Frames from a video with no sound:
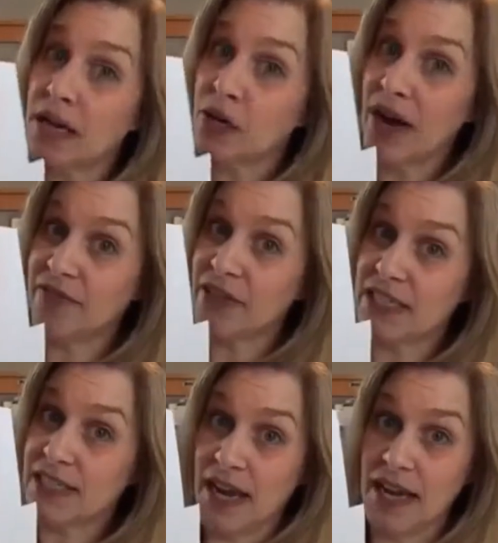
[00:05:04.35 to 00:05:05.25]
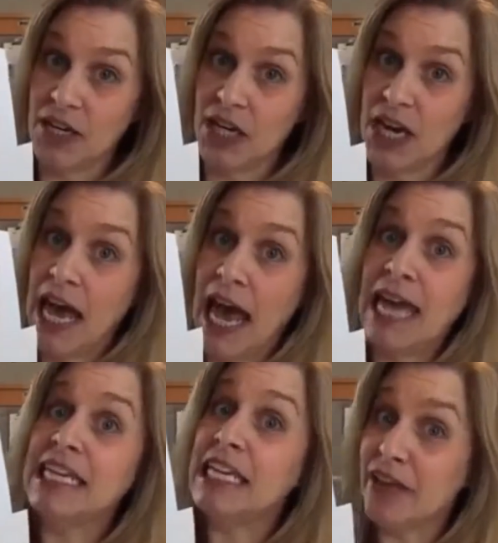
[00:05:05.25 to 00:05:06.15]
Not a Graphic Designer
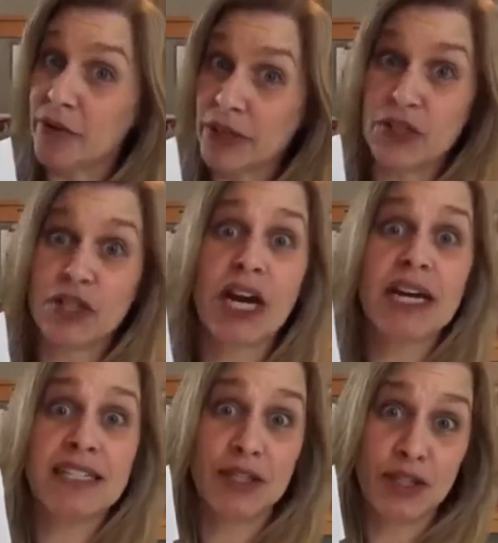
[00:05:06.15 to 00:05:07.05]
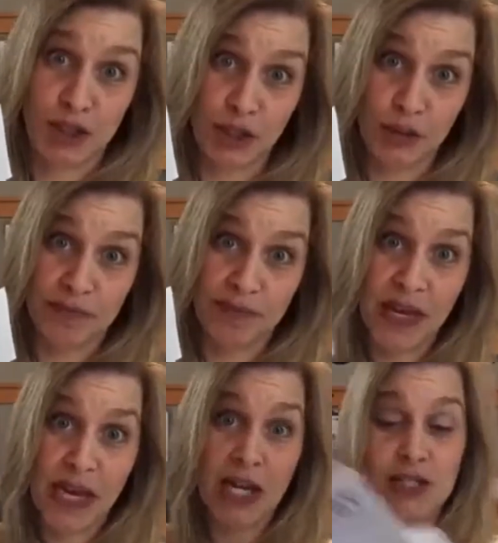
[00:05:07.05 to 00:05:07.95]
and neither is your cousin Sue.
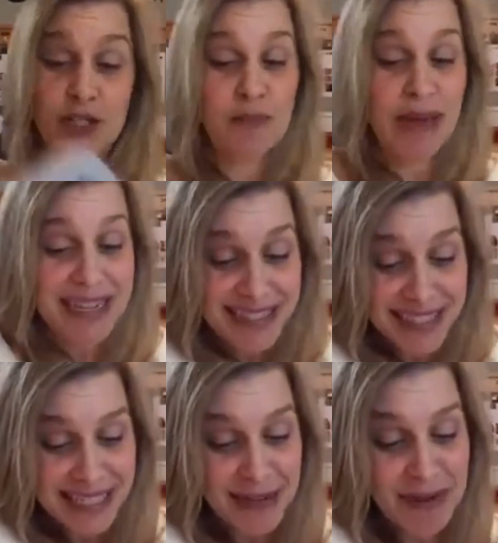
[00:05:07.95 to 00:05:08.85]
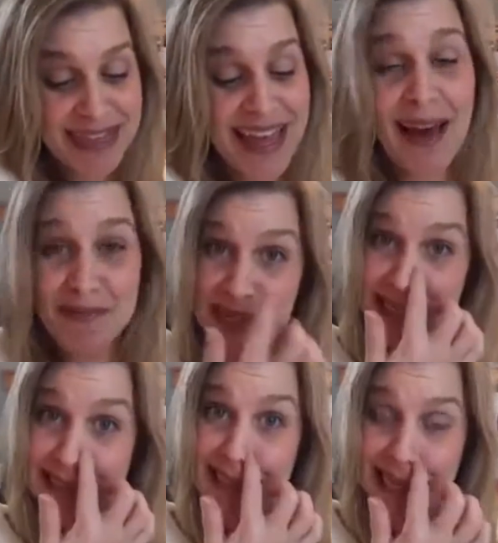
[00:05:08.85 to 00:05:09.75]
So basically what that
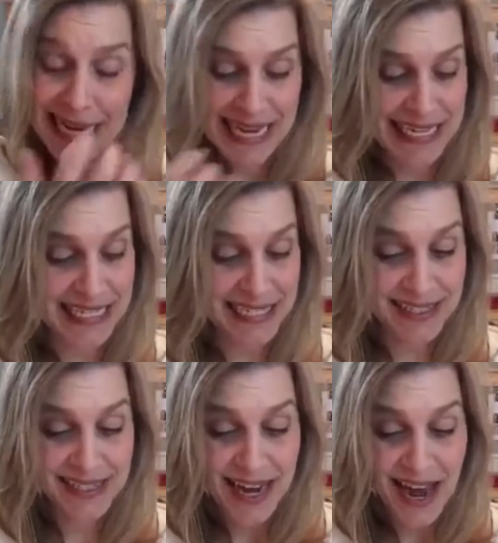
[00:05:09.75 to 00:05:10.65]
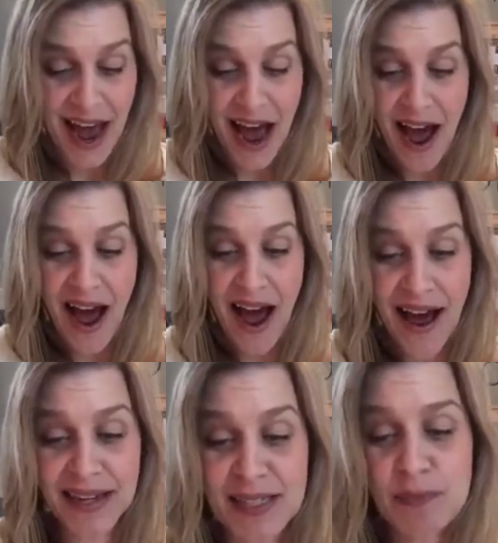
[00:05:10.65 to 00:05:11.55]
means is
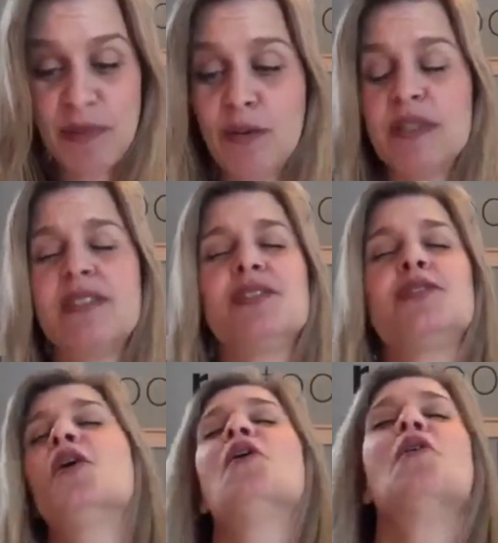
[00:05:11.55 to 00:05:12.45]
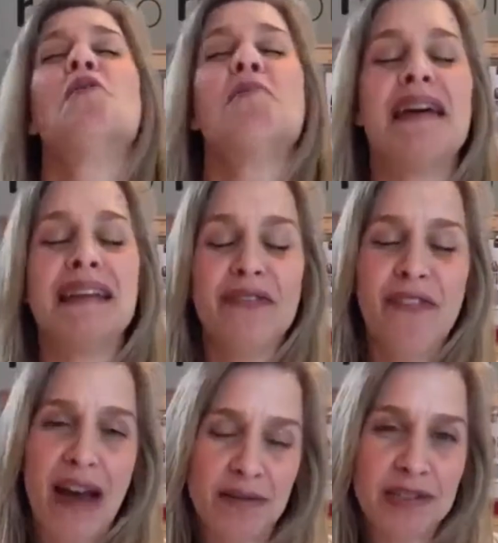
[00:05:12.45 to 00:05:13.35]
I speak with so many
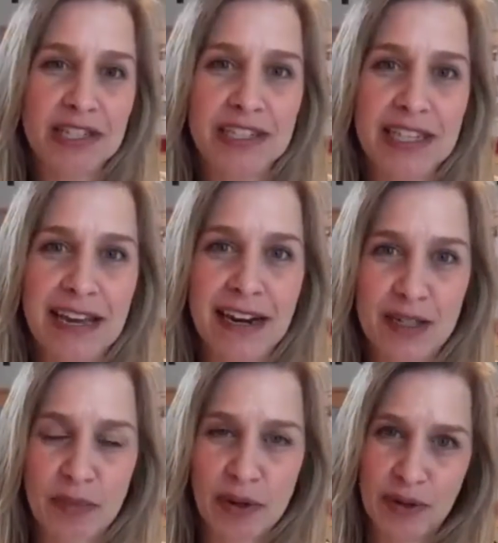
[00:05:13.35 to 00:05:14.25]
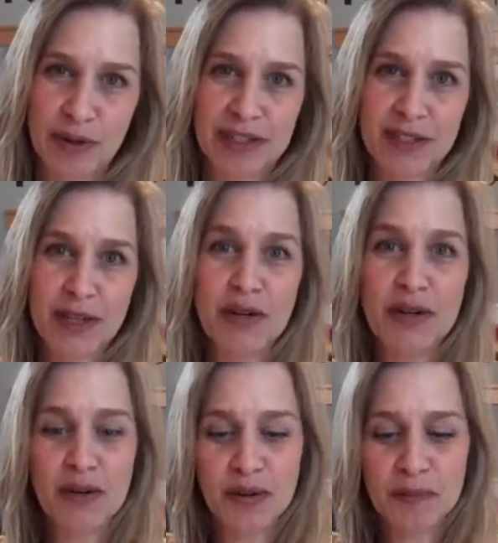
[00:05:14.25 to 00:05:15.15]
founders and entrepreneurs
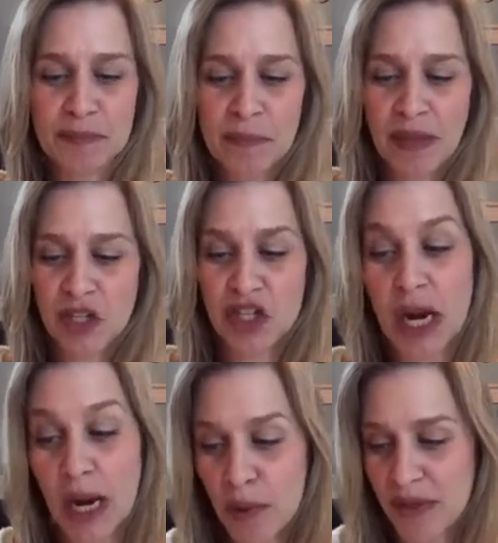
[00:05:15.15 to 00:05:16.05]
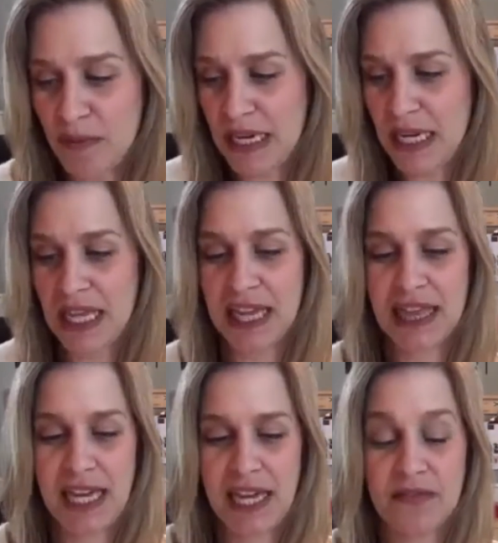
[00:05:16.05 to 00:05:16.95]
who share with me that
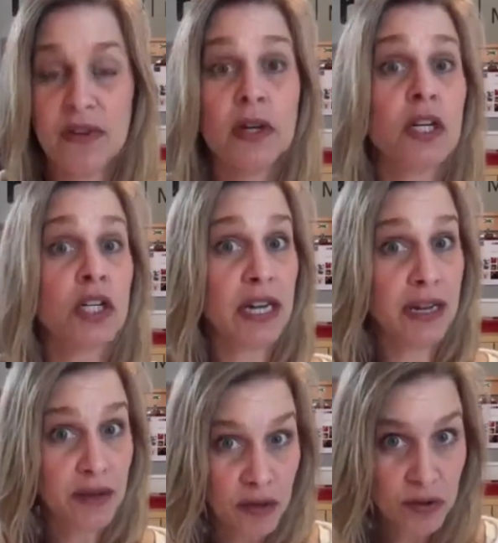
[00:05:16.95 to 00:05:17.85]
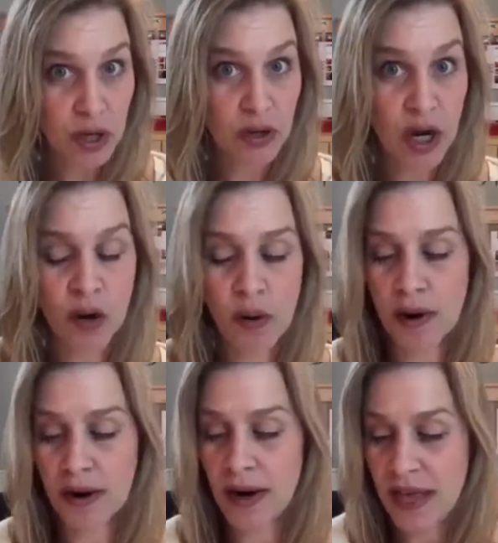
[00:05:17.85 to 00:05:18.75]
they've created their own logo,
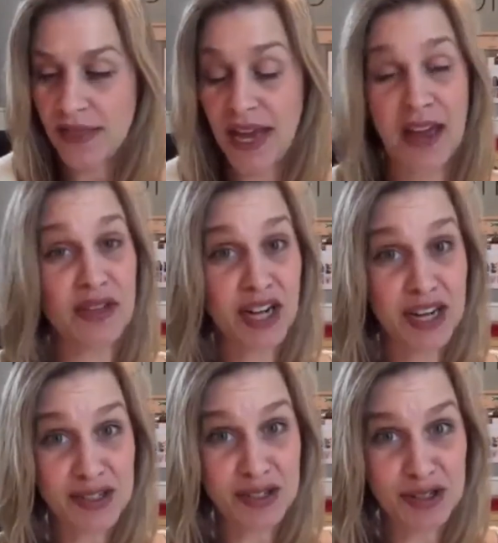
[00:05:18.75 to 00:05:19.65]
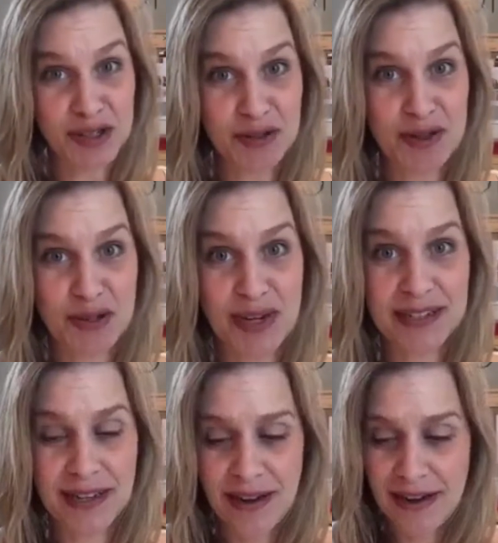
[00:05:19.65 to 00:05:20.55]
or they had their cousin Sue do
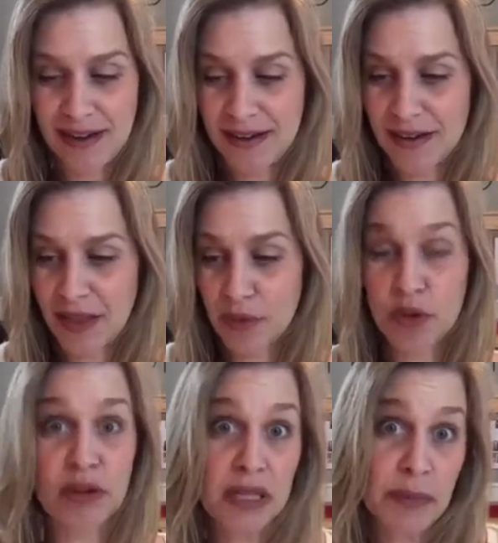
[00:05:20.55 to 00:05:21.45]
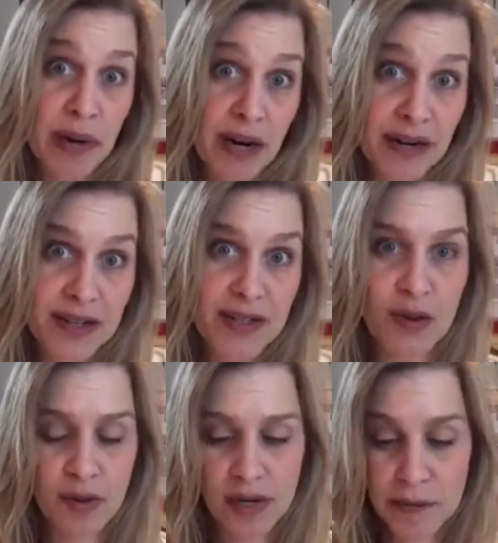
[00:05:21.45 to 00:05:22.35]
it through clip art,
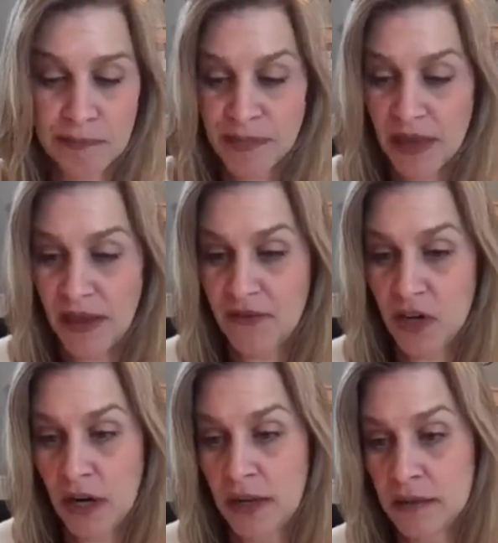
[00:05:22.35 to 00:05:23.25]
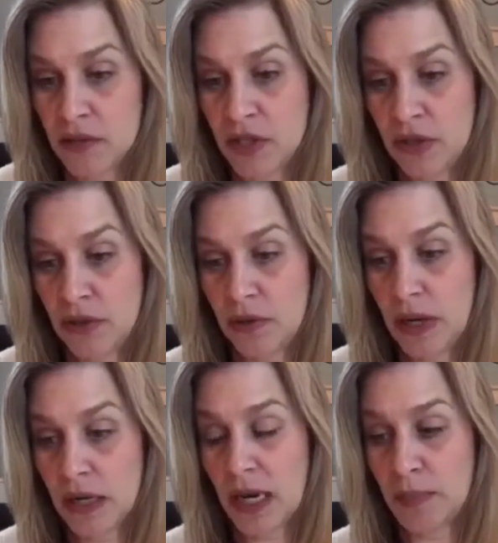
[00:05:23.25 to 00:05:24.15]
or they've gone to
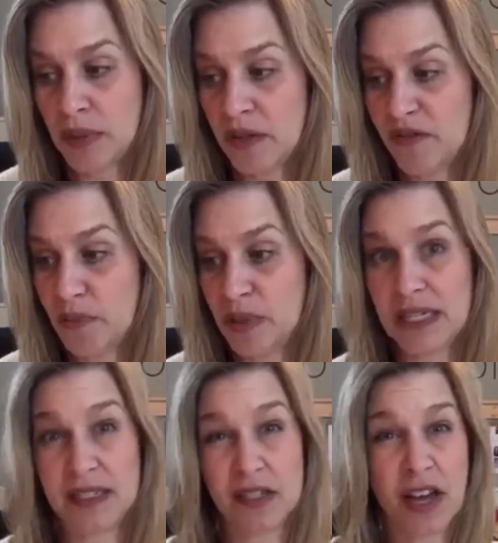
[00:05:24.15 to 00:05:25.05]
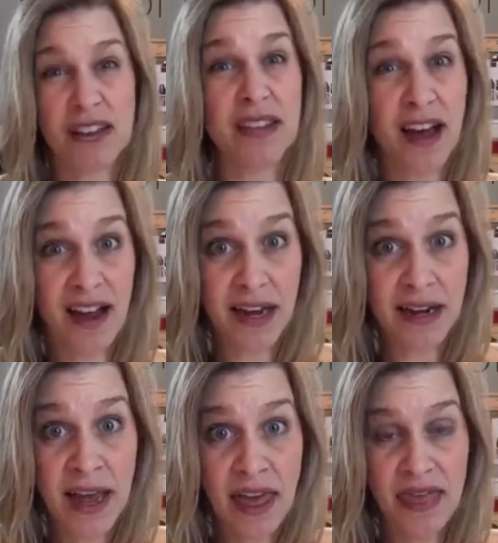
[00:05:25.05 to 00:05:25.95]
a couple of places
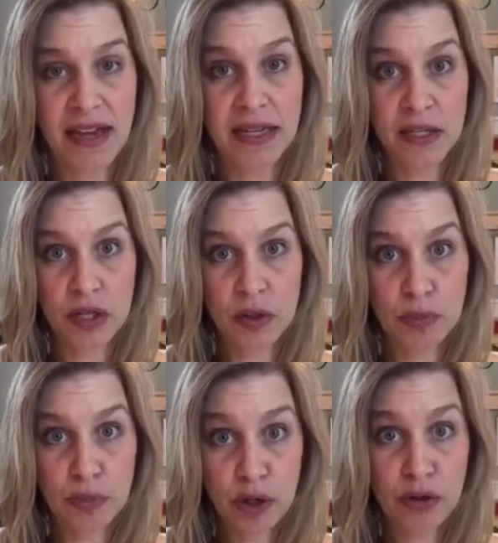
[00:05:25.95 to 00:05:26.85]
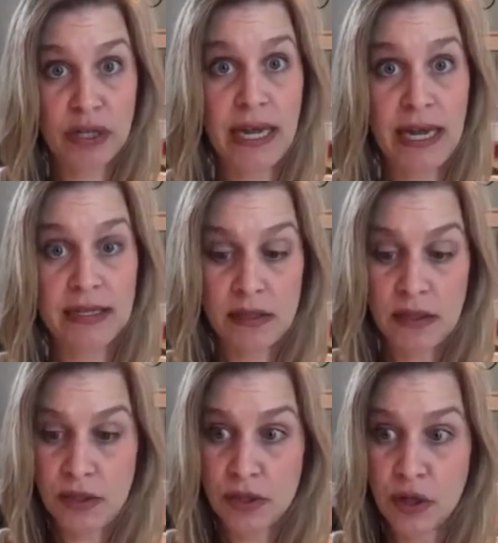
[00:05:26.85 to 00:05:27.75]
online that can create
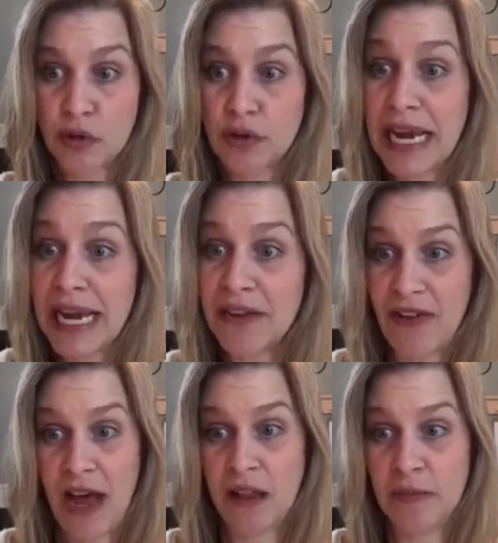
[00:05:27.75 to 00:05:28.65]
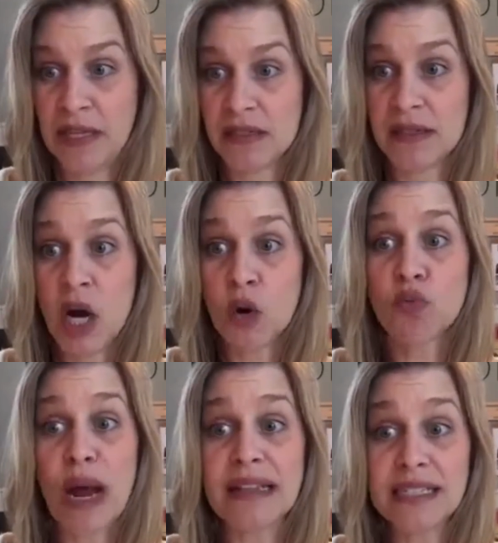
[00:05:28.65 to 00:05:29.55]
your creative elements
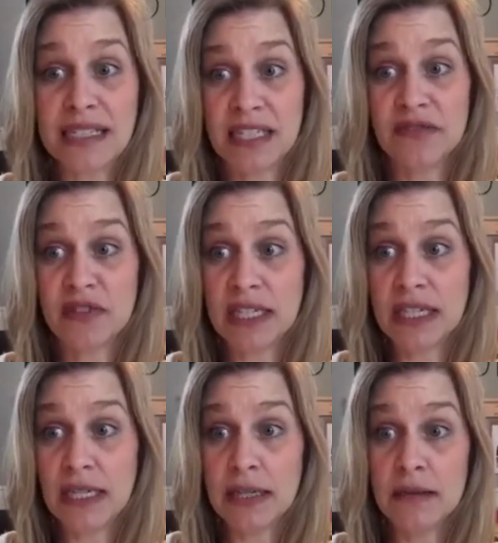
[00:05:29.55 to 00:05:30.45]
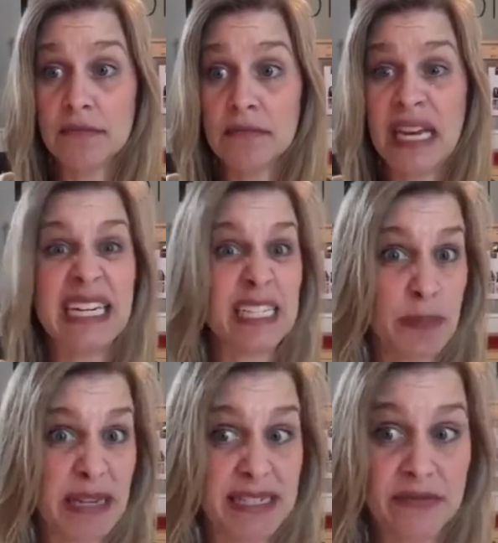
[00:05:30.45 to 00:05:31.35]
relatively
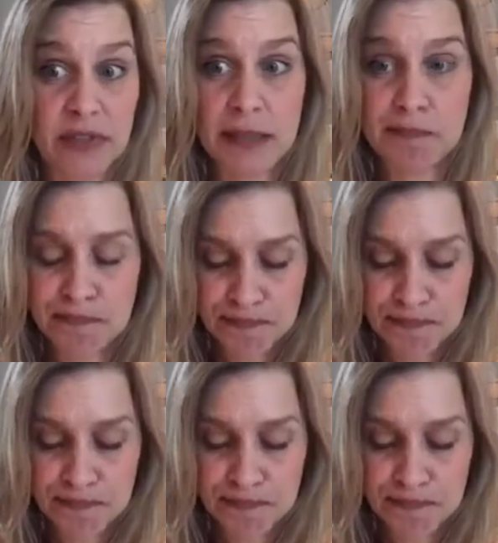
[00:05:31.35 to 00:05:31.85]
inexpensively.